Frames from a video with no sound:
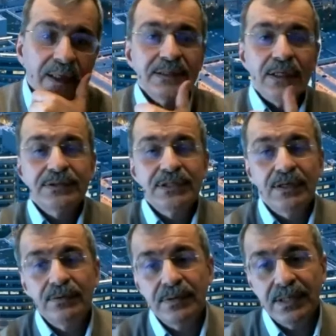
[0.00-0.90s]
so
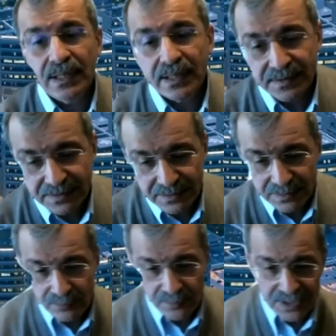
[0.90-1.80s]
so
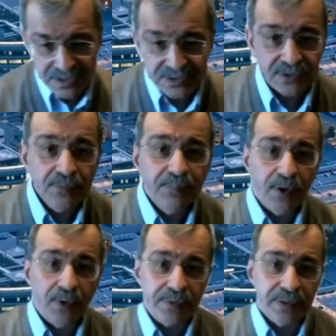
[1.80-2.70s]
we need to do
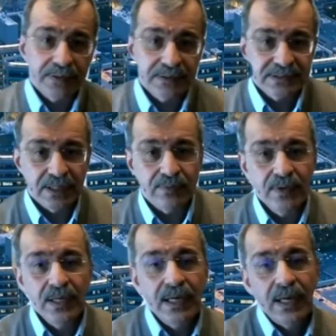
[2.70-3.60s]
both so
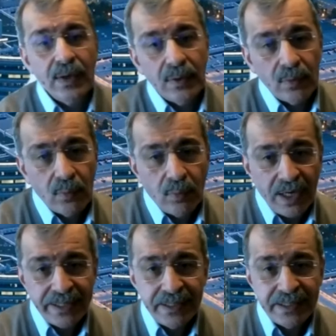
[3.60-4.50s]

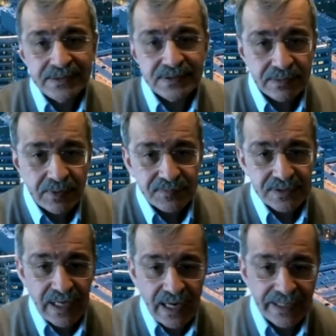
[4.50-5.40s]
one in terms of the
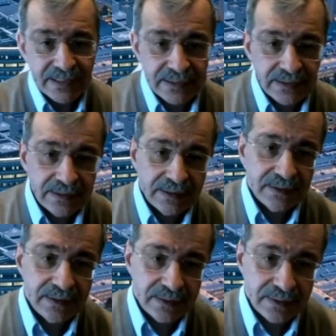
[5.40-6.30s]
diet
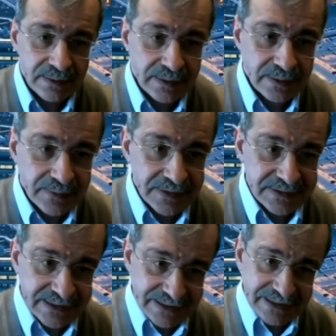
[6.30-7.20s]
the
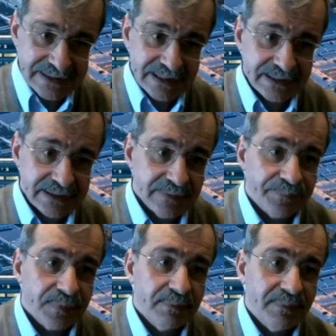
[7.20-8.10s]
statistics
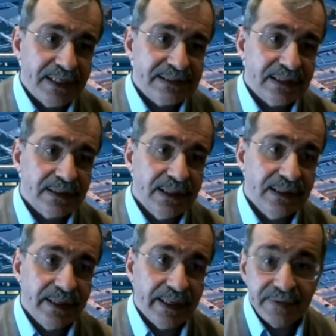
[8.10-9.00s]

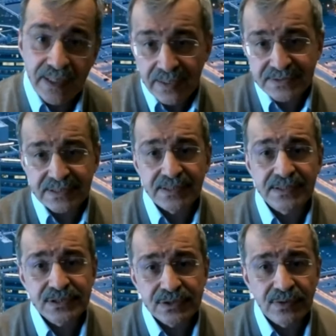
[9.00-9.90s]
basically and there are
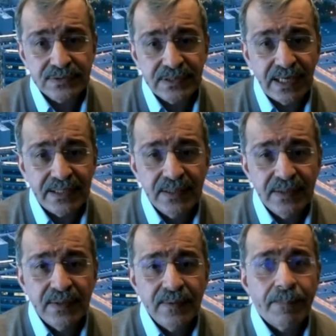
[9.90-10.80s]
studies shows that
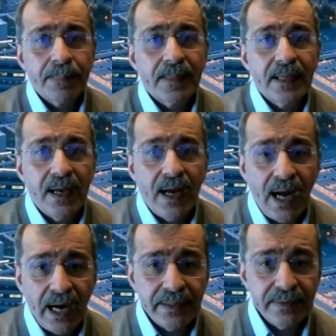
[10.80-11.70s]

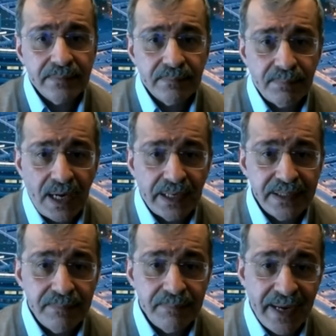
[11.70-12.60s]
higher
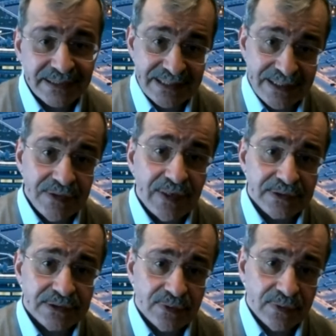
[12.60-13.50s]
body mass
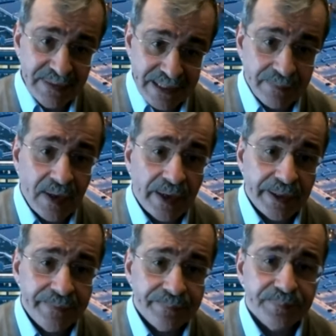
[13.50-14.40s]
index or BMI, mm-hmm.